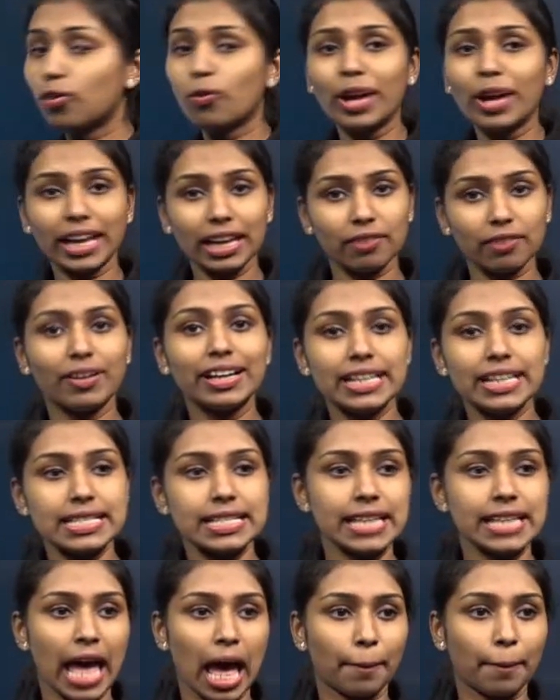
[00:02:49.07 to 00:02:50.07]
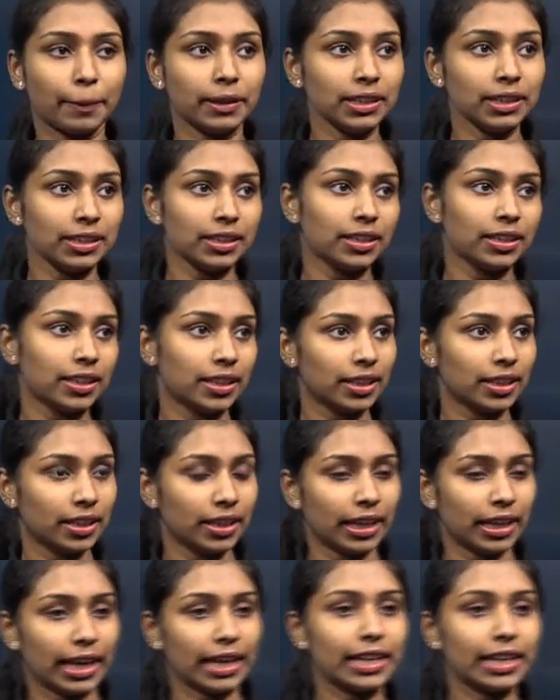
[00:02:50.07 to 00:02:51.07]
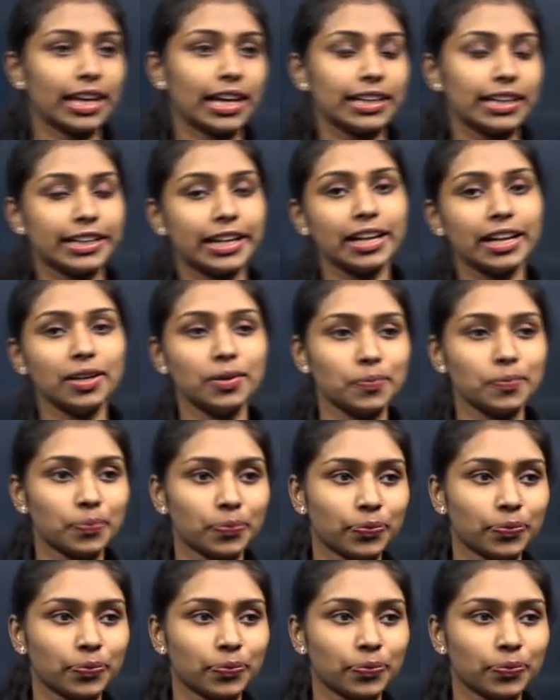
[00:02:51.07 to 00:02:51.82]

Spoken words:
Why does it happen? Any idea?